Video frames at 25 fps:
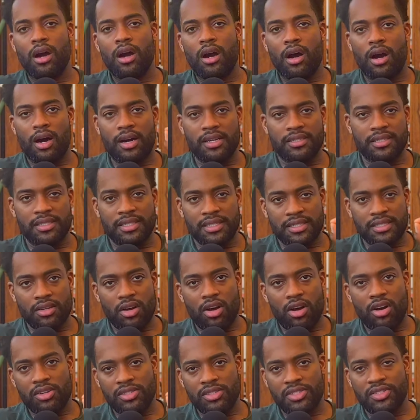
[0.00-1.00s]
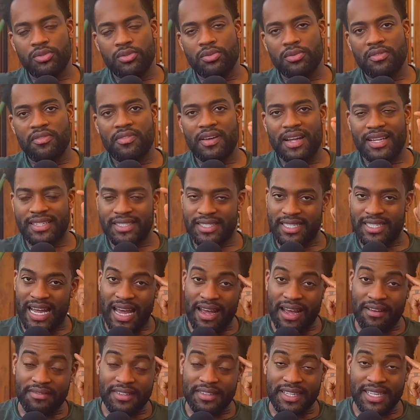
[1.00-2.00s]
Us as Arsenal fans
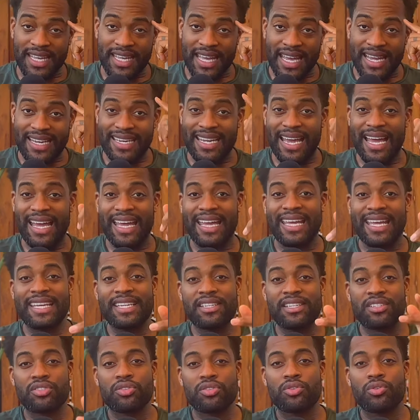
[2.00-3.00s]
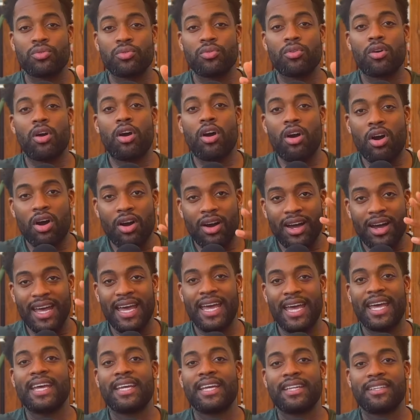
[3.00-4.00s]
have to get that into our
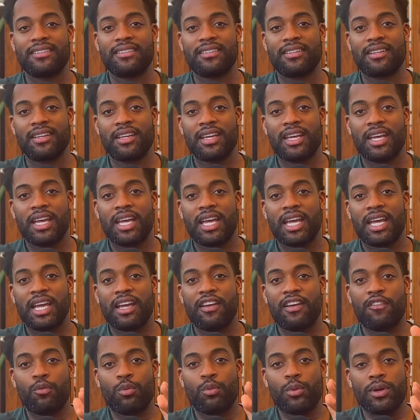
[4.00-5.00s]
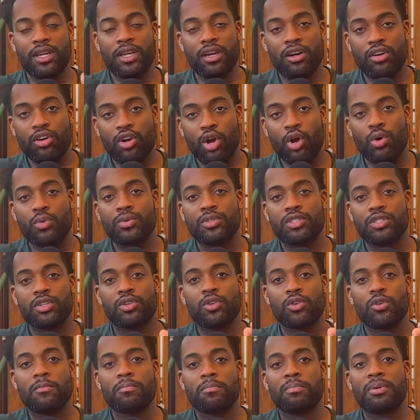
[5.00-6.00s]
head. If we are going to
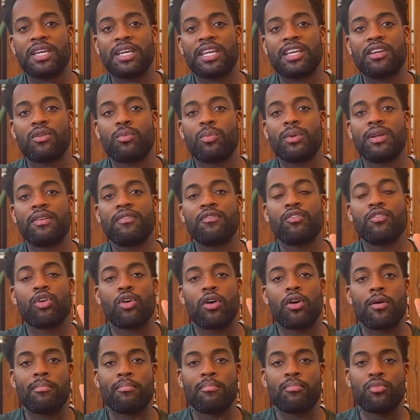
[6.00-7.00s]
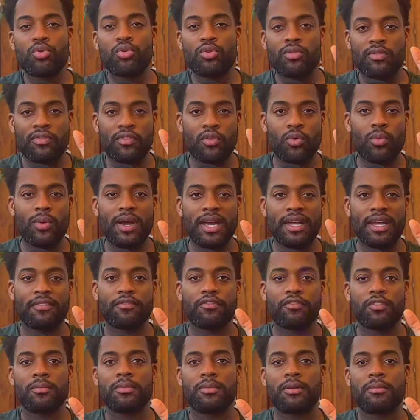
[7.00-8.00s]
compete, we've got to move away
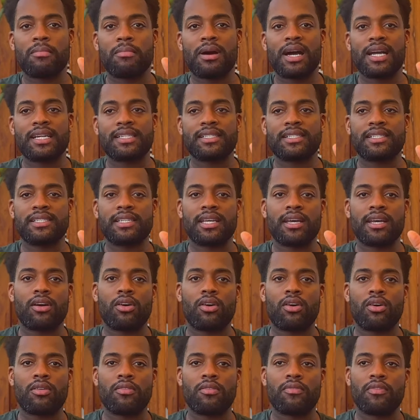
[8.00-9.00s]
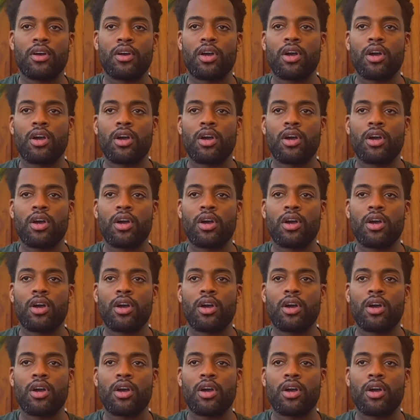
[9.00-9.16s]
from the mindset of,